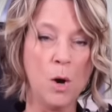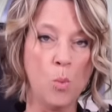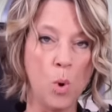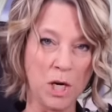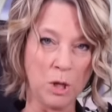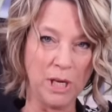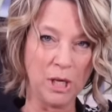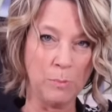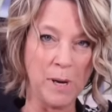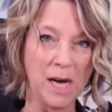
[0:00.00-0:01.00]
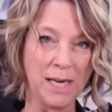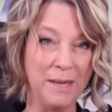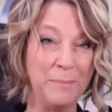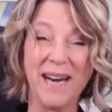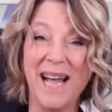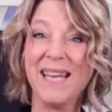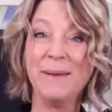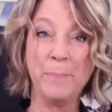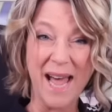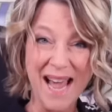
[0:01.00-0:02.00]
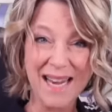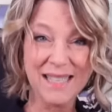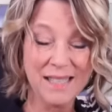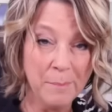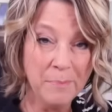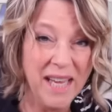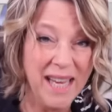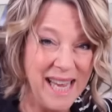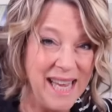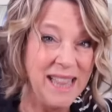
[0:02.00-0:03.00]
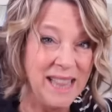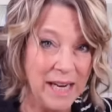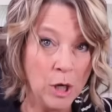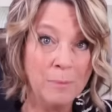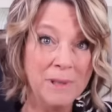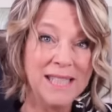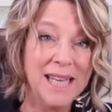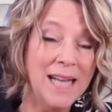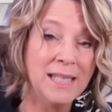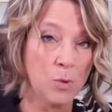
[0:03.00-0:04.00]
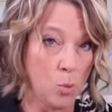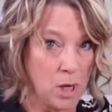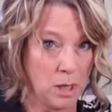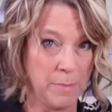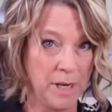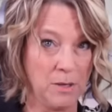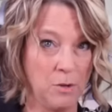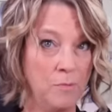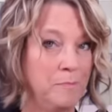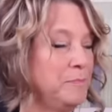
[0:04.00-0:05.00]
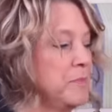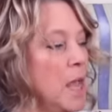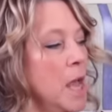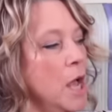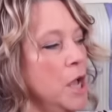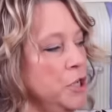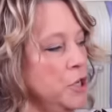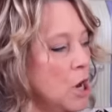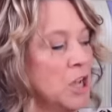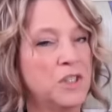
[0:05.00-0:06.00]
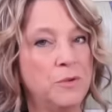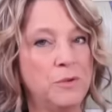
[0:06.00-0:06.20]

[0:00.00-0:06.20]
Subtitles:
water bottle pocket, but I can pack something in there besides a water bottle. You're also